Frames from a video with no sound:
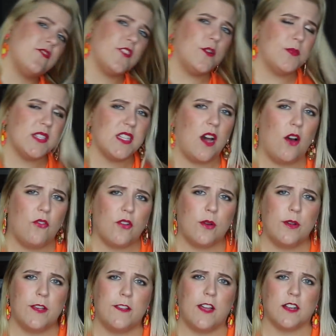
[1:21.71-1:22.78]
to film this haul for a
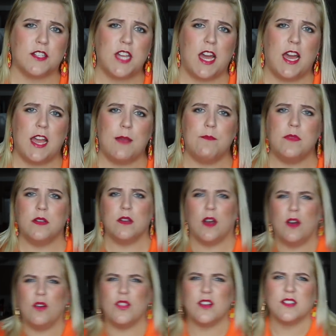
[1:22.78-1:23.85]
really long time.
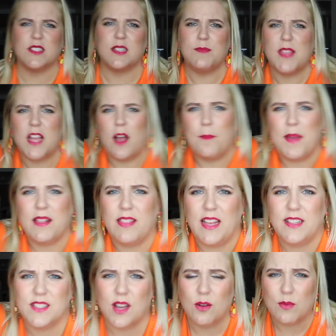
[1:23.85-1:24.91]
Oh, there's something on my
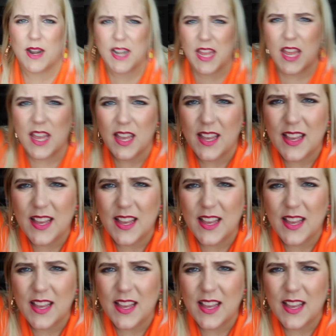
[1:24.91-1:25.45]
lens already.